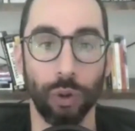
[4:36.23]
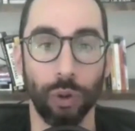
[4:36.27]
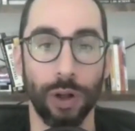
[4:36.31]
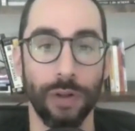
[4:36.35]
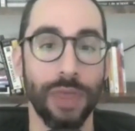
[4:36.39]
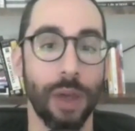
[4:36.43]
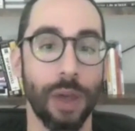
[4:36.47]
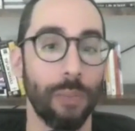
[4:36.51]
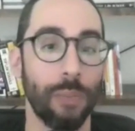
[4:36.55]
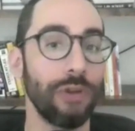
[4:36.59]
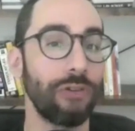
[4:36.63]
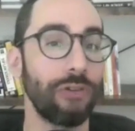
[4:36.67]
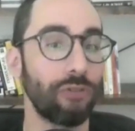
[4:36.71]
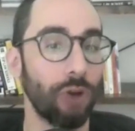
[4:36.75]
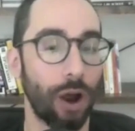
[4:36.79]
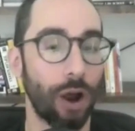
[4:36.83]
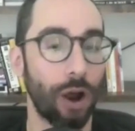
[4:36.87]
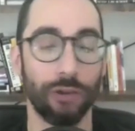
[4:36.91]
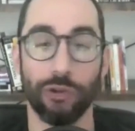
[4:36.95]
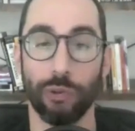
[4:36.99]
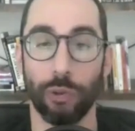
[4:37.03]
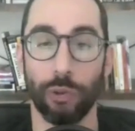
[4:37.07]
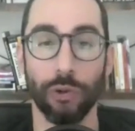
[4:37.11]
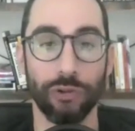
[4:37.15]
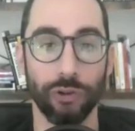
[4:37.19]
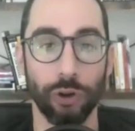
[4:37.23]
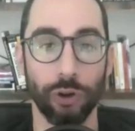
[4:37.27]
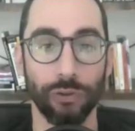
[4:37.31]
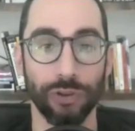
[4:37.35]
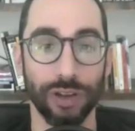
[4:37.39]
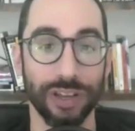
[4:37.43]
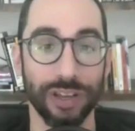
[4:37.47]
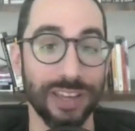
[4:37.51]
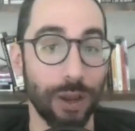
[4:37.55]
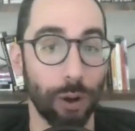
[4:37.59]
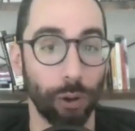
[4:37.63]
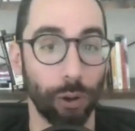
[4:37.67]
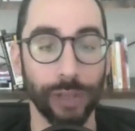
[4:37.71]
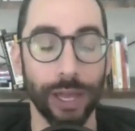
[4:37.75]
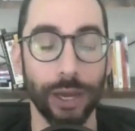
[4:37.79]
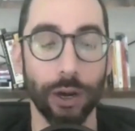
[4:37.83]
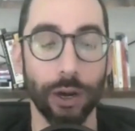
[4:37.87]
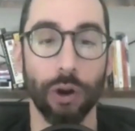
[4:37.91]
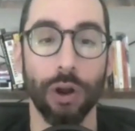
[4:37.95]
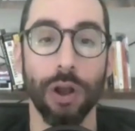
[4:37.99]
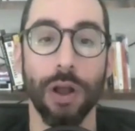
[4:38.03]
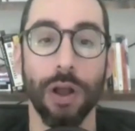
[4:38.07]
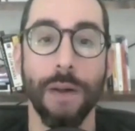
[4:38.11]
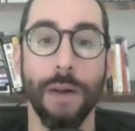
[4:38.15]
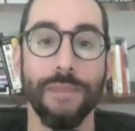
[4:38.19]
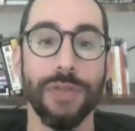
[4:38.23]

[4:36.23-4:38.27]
And then we saw as a result, a year later,